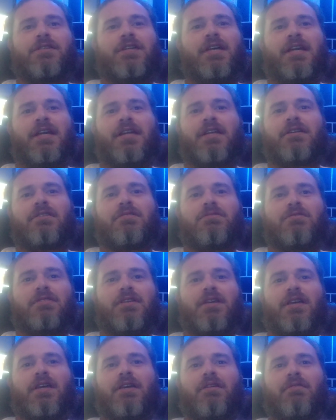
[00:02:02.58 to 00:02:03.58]
Genetics
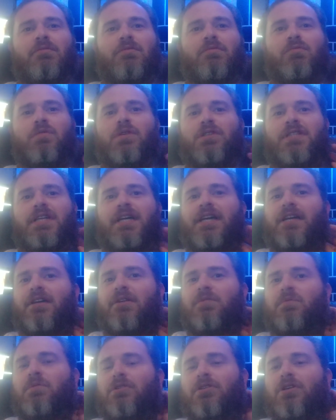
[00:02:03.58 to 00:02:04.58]
will take
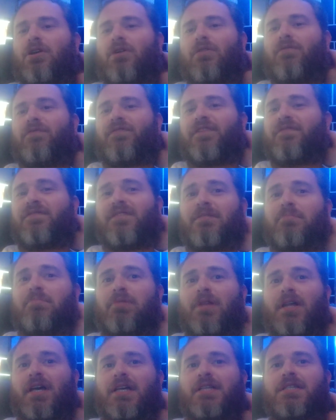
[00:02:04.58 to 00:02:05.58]
and will grow 50
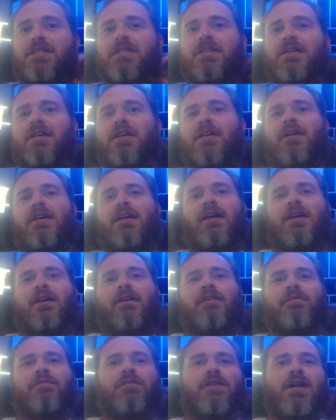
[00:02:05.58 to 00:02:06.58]
plus
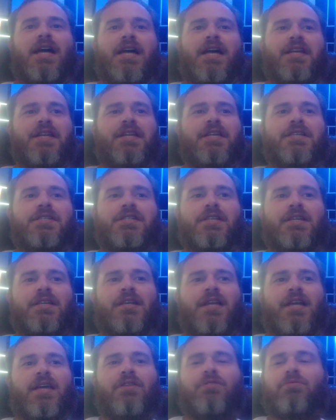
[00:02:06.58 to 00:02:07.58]
varieties
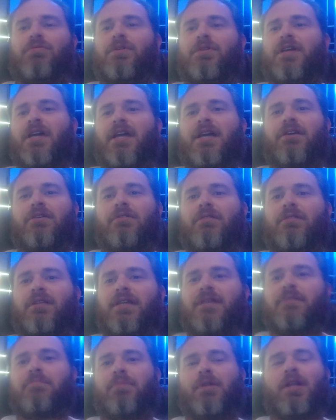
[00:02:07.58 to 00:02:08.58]
in a 3-acre
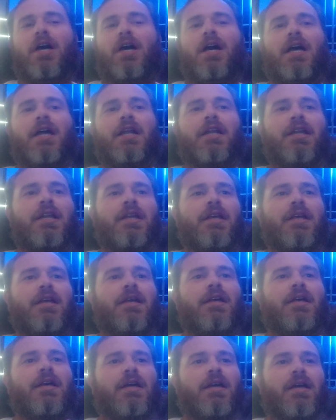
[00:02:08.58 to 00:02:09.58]
LEAP plot
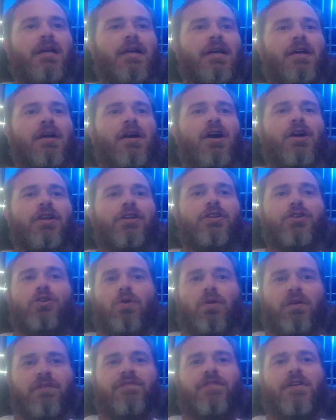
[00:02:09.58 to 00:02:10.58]
on
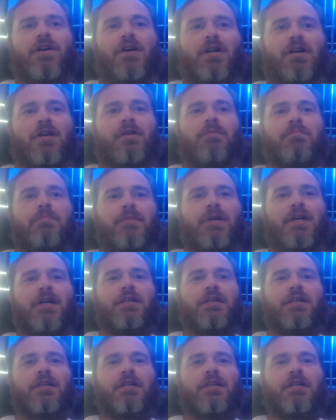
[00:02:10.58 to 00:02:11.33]
your farm,